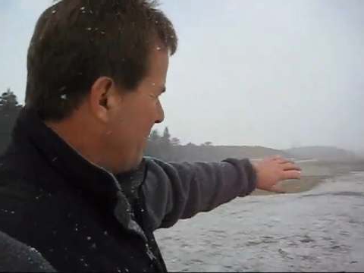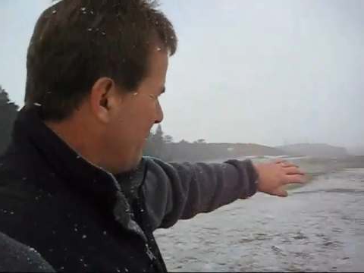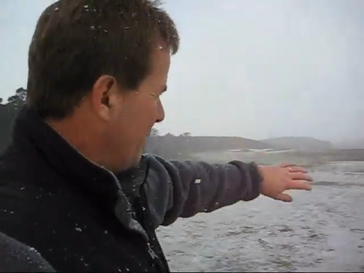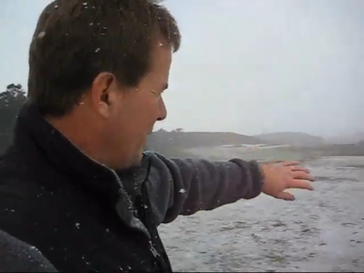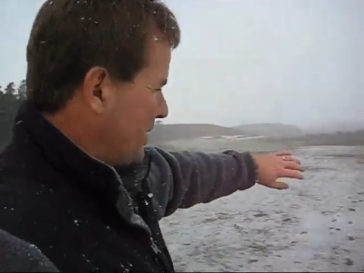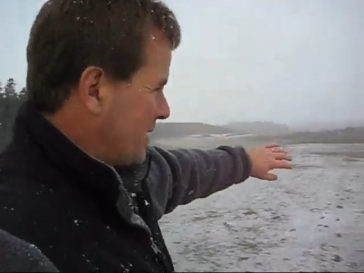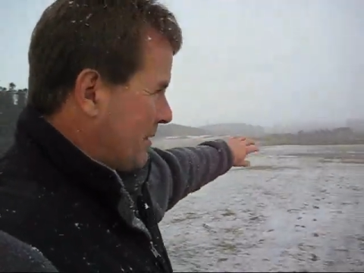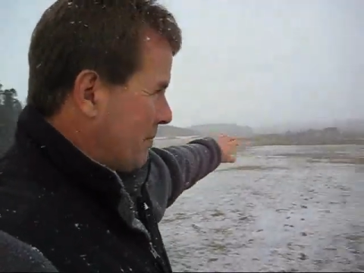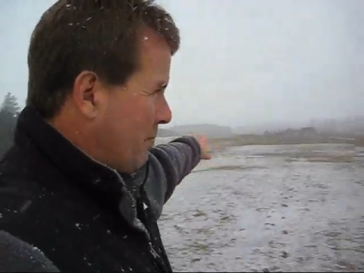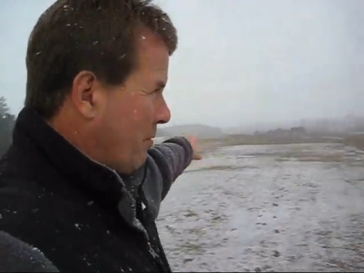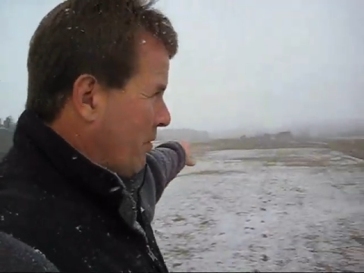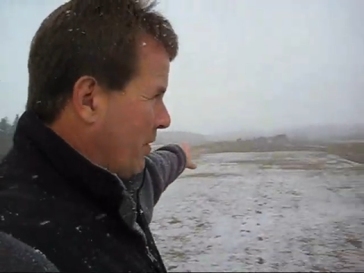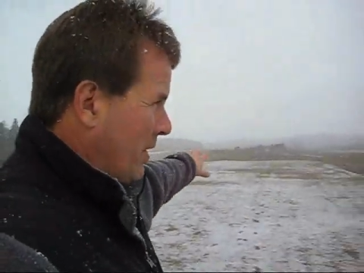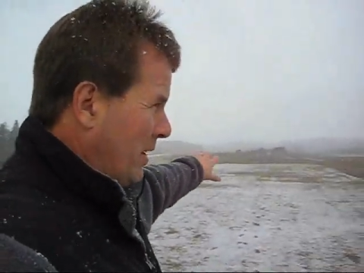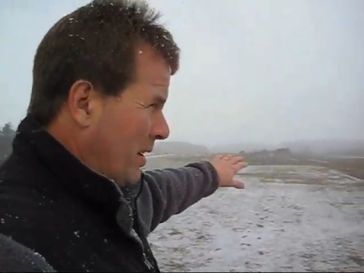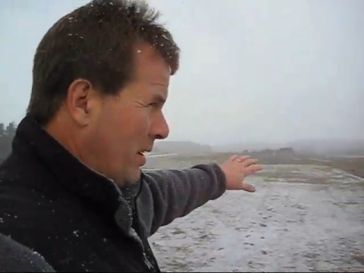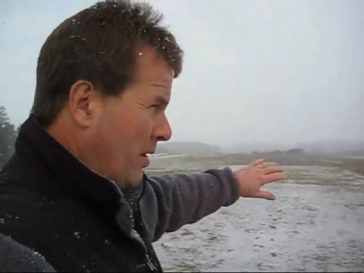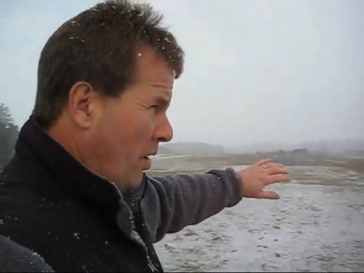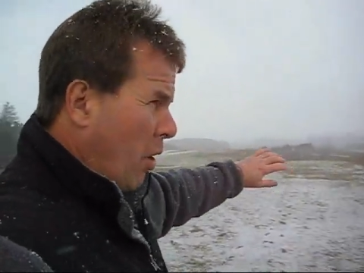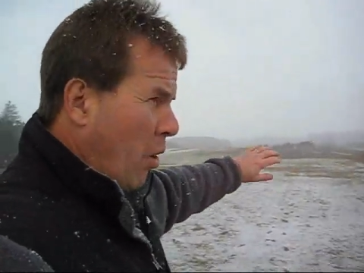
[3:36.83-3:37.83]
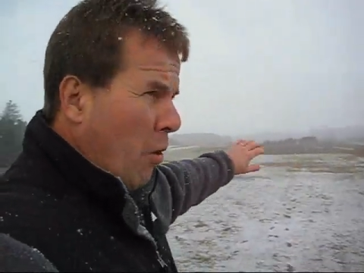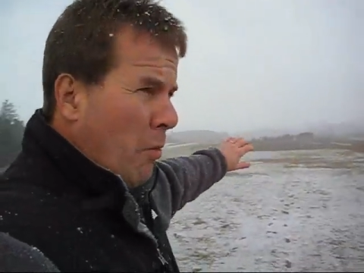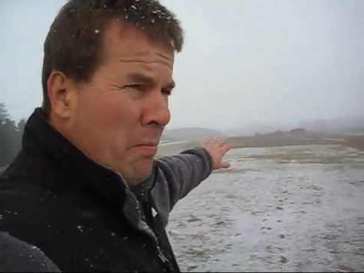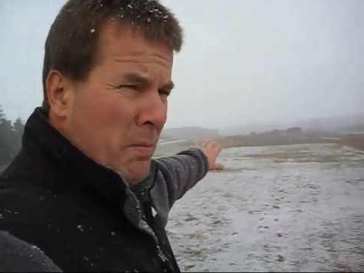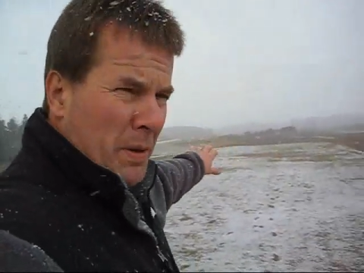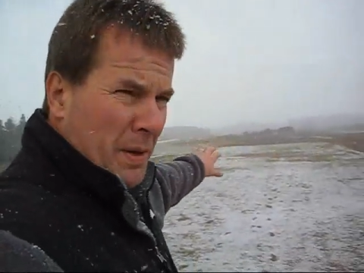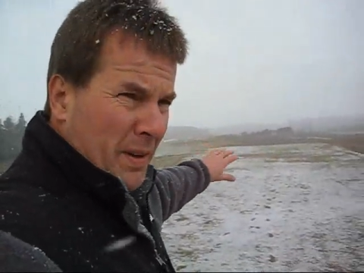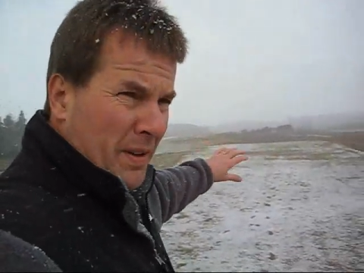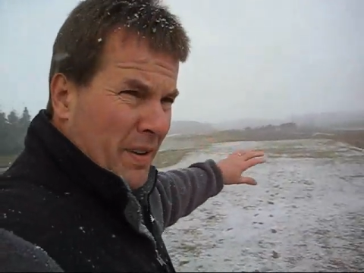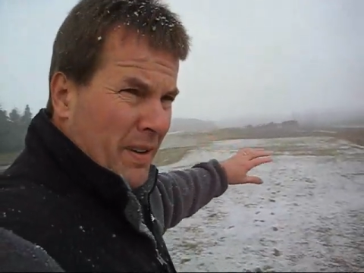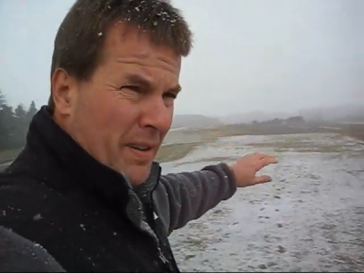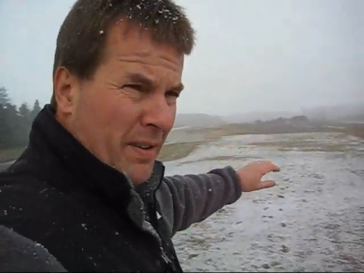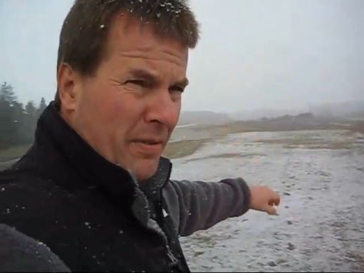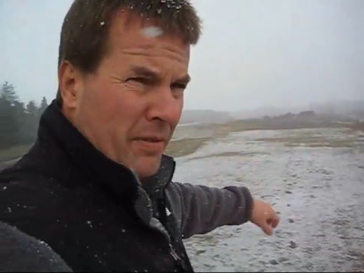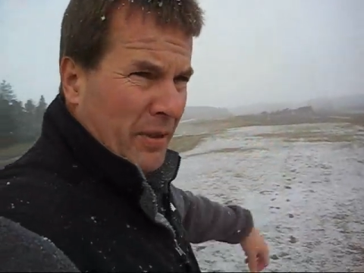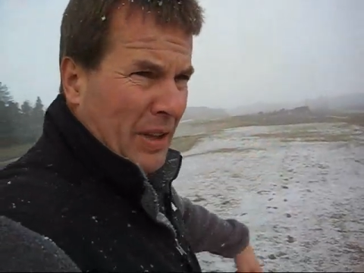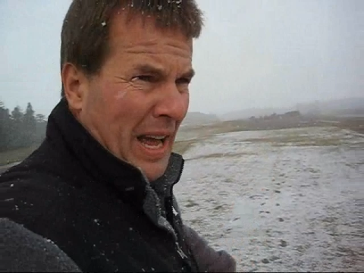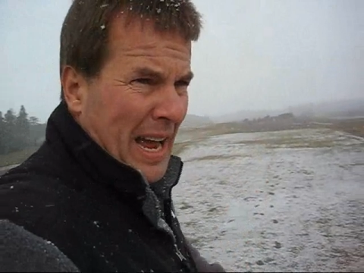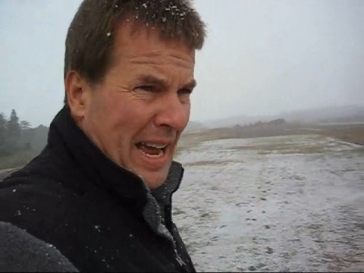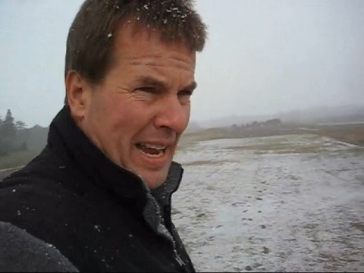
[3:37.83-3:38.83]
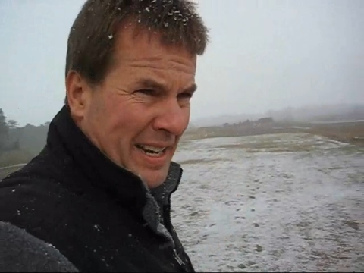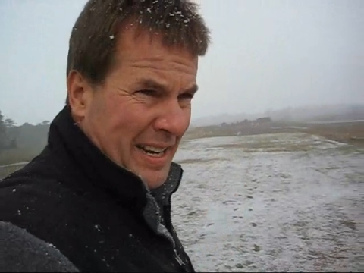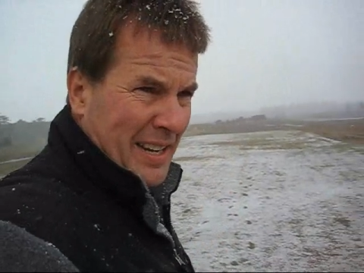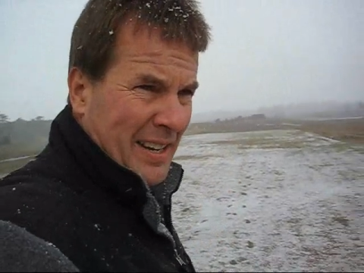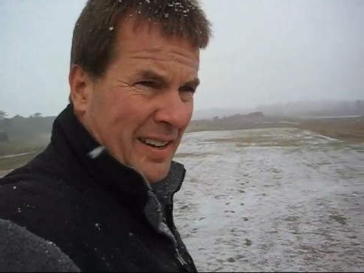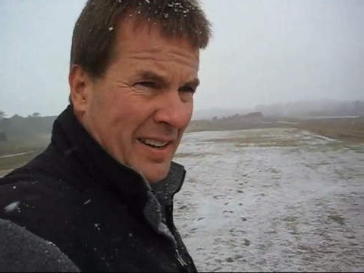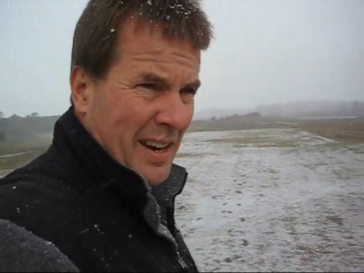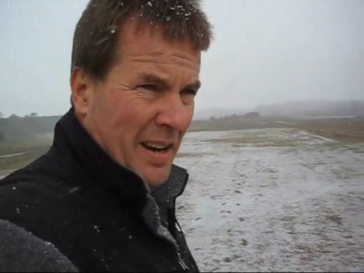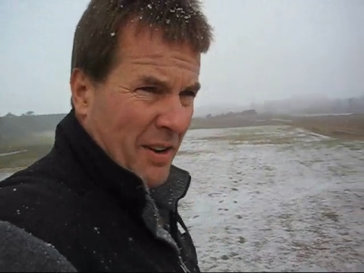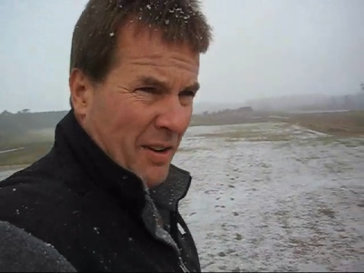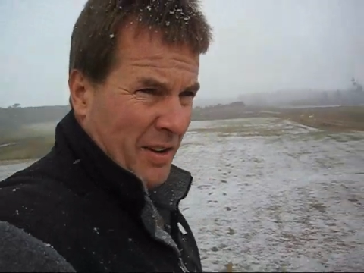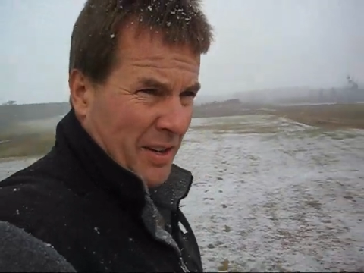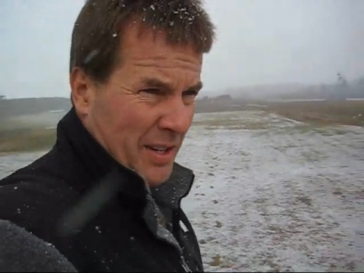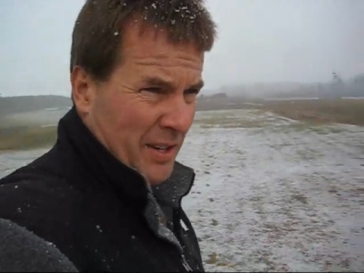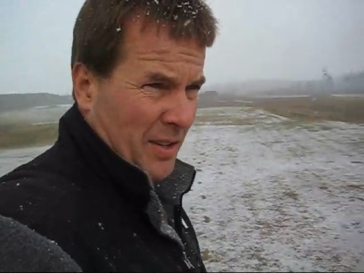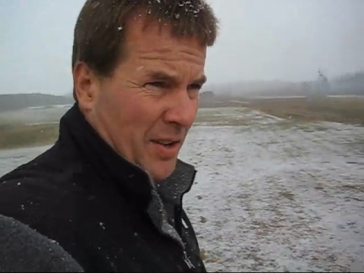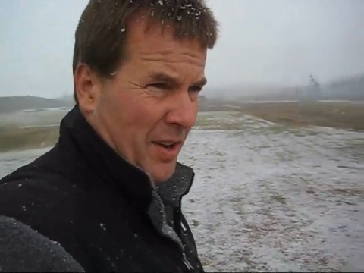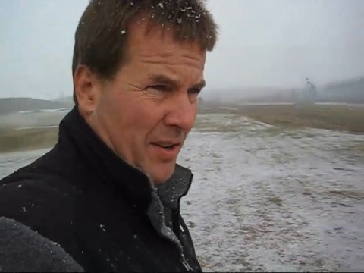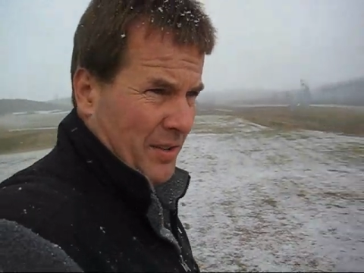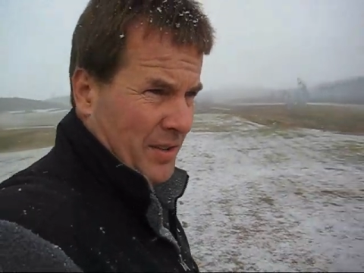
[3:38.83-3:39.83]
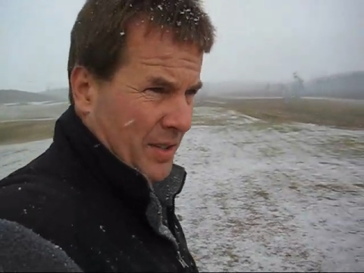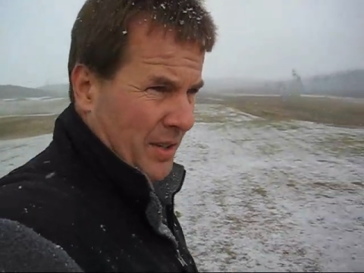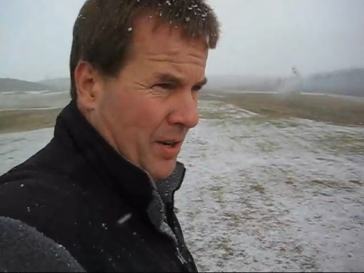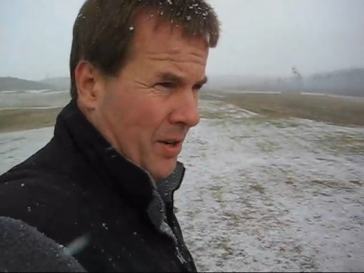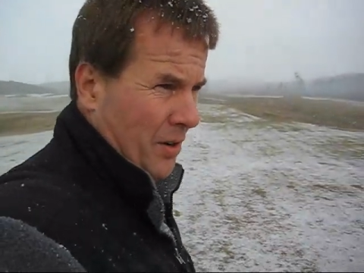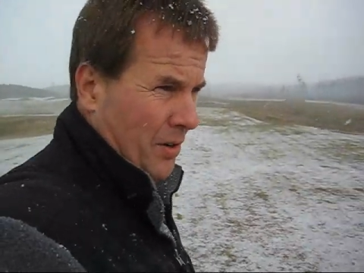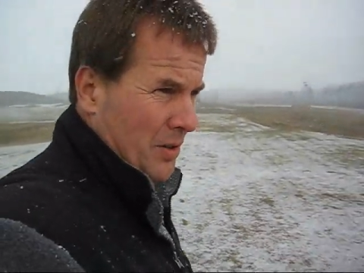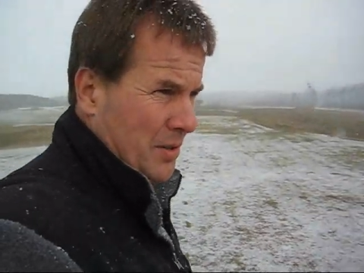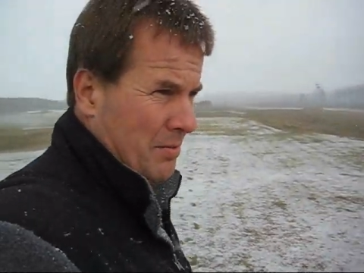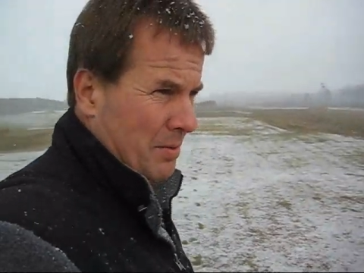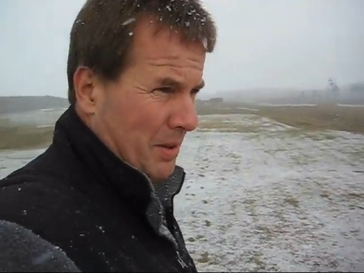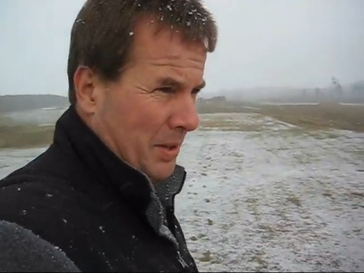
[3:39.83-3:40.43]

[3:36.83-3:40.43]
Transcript: But it's a pretty open, flat area along the coast,